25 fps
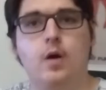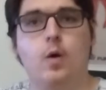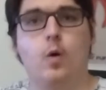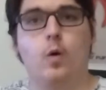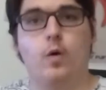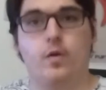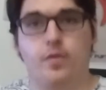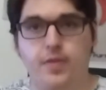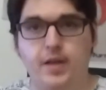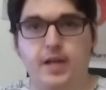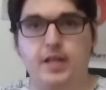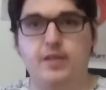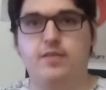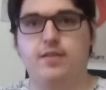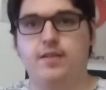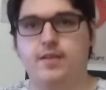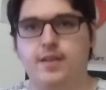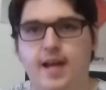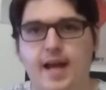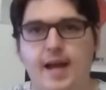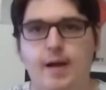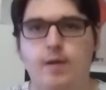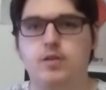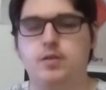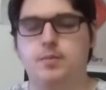or
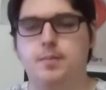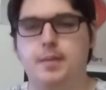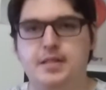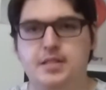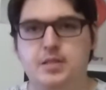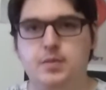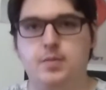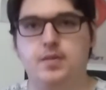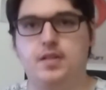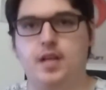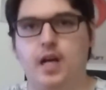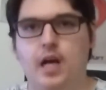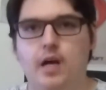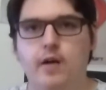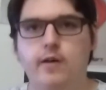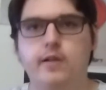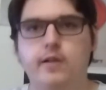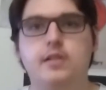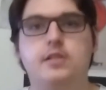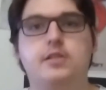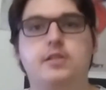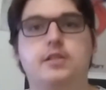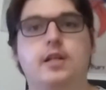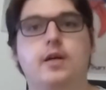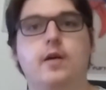ThinksFan9 was busy with
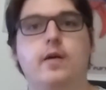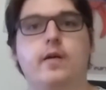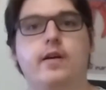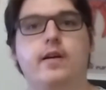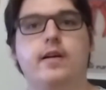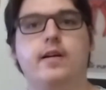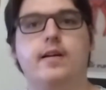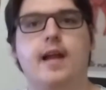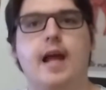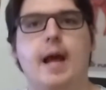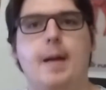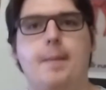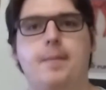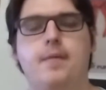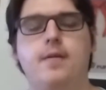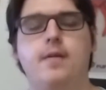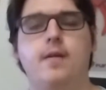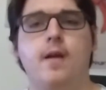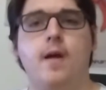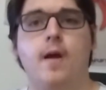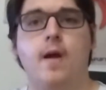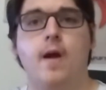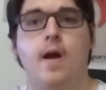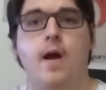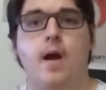college, so it couldn't
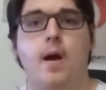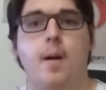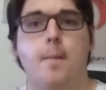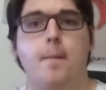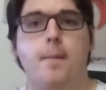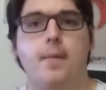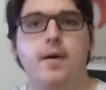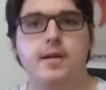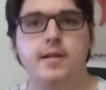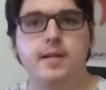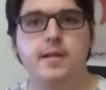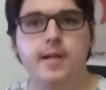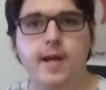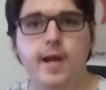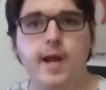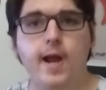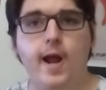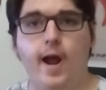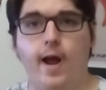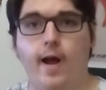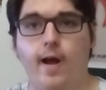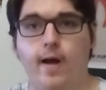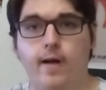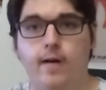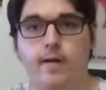happen. But
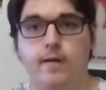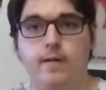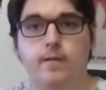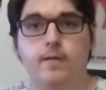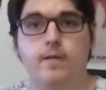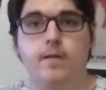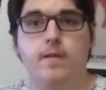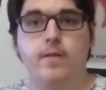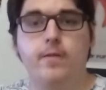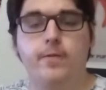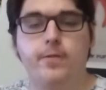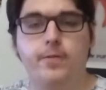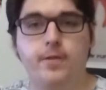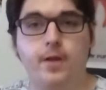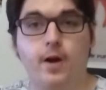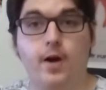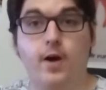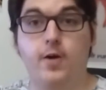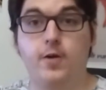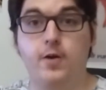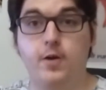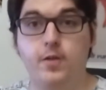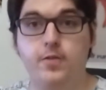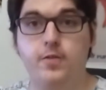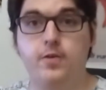yeah,
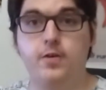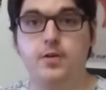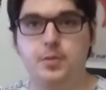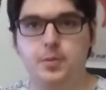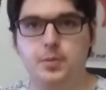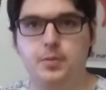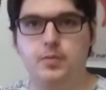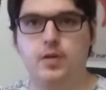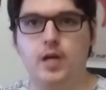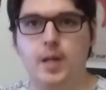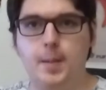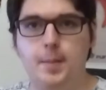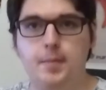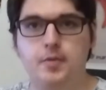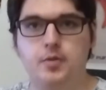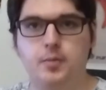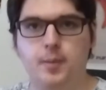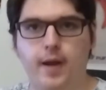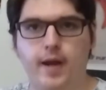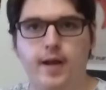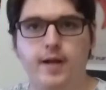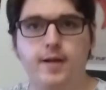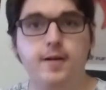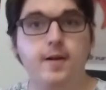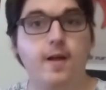130 subscribers,
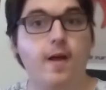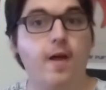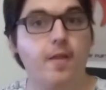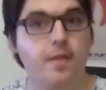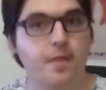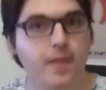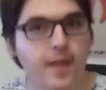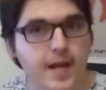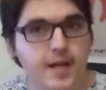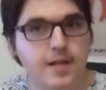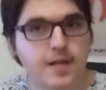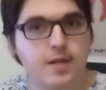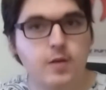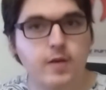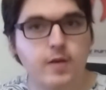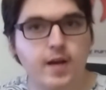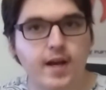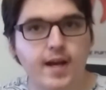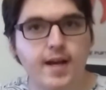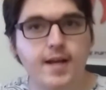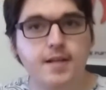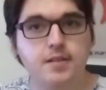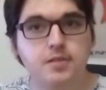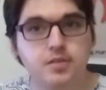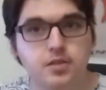man. Thank you
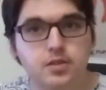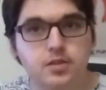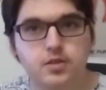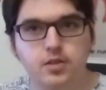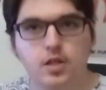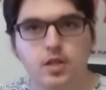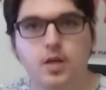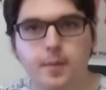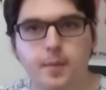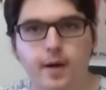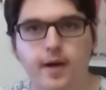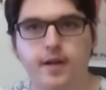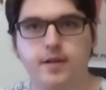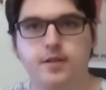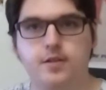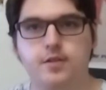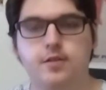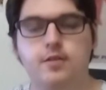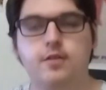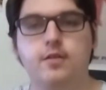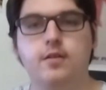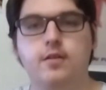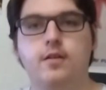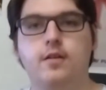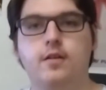guys so
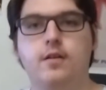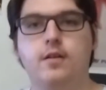much.